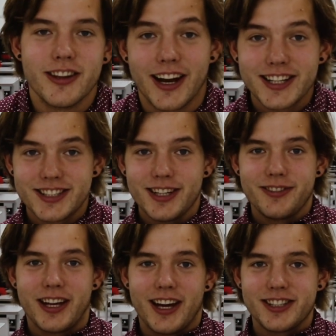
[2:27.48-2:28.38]
The next set
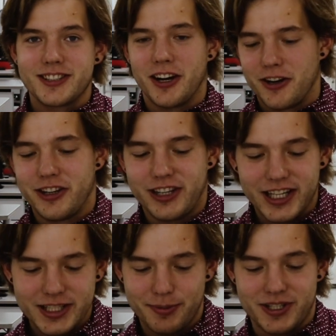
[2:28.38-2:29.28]
of texts are the
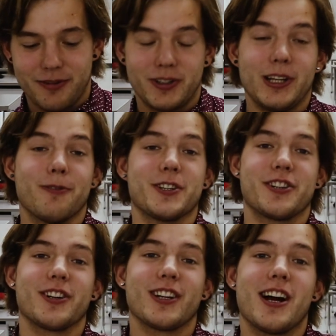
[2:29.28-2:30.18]
texts specifically for
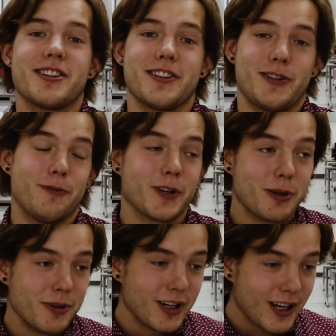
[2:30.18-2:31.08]
certain classes, so for
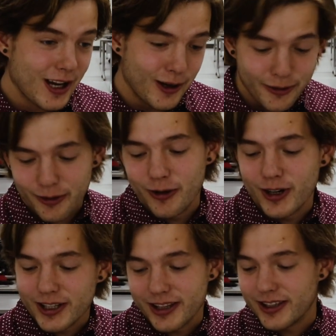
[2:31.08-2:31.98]
community health,
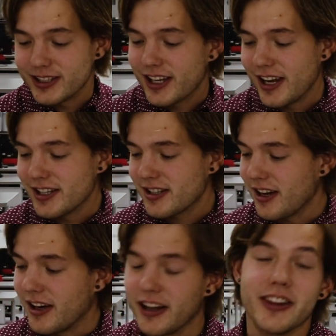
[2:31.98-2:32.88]
or in this case,
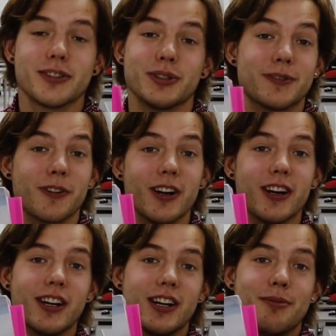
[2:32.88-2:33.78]
this one's
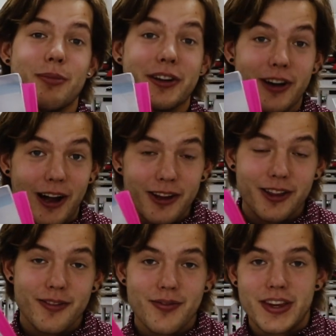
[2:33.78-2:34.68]
for mental
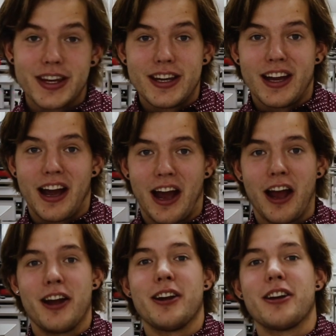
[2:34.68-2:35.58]
health.
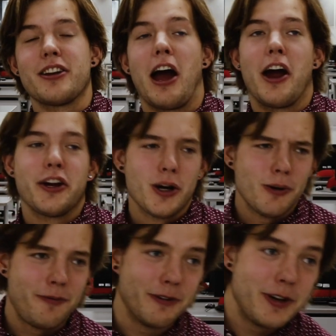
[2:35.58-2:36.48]
And I'd
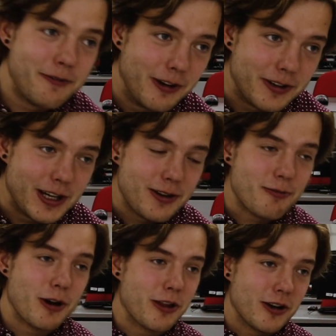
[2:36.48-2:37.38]
go
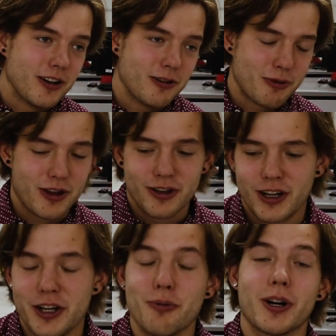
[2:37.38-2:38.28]
50-50 whether or
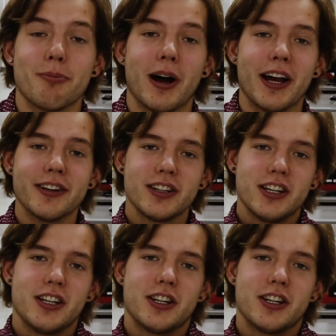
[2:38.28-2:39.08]
not you'd want to buy it.